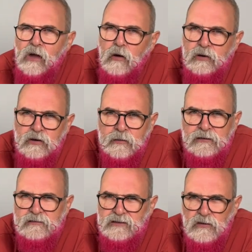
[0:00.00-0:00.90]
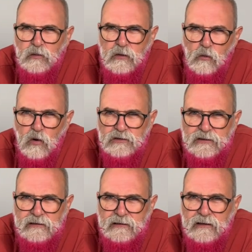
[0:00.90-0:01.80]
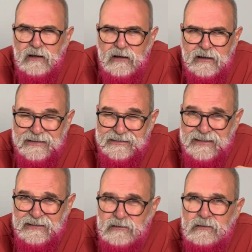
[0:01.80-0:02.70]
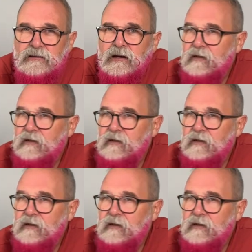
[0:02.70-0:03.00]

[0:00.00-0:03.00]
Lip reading: I recommend you start with water, it's easier,